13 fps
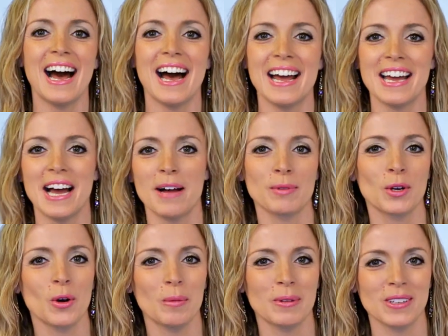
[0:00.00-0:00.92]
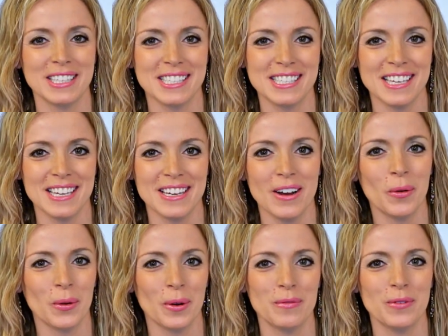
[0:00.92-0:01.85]
Hi, I'm Nicole Molinski,
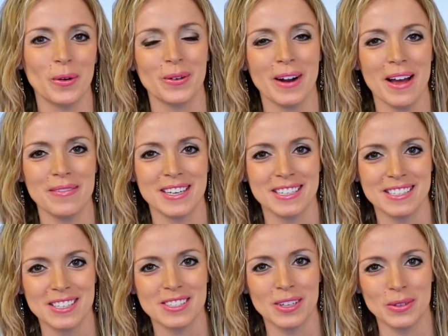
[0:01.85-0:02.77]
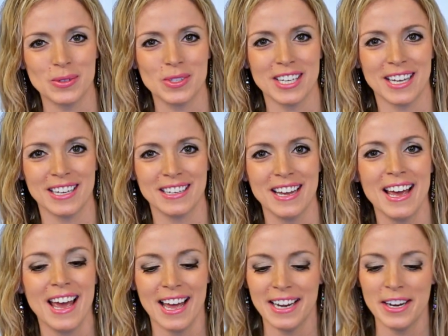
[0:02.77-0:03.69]
owner of Photographics Solution,
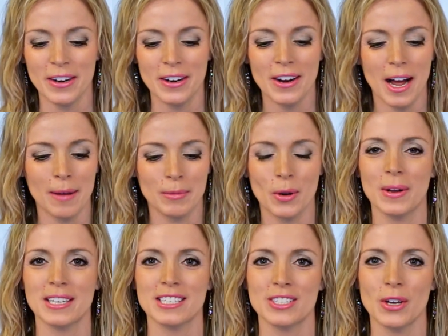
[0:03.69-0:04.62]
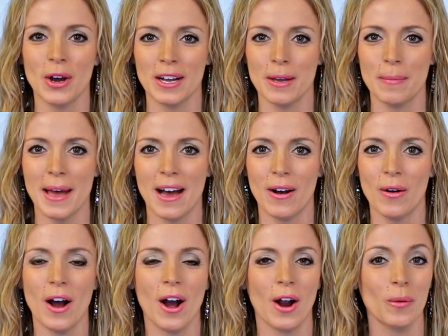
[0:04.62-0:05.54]
and here I'm going to talk
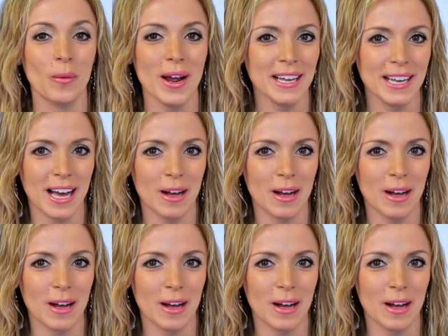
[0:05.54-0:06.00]
about our wedding